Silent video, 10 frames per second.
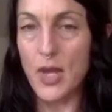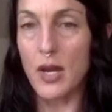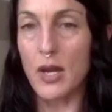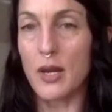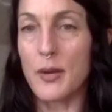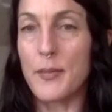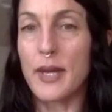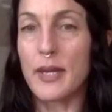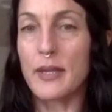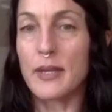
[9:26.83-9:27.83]

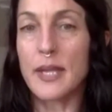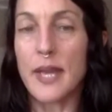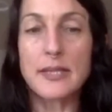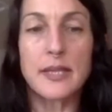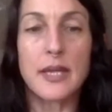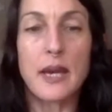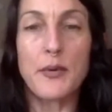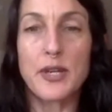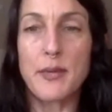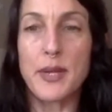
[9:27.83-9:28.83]
And then lastly, I
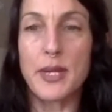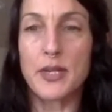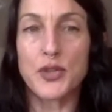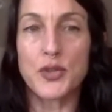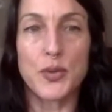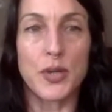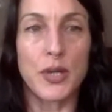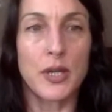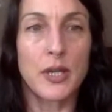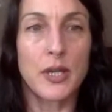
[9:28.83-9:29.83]
want to make sure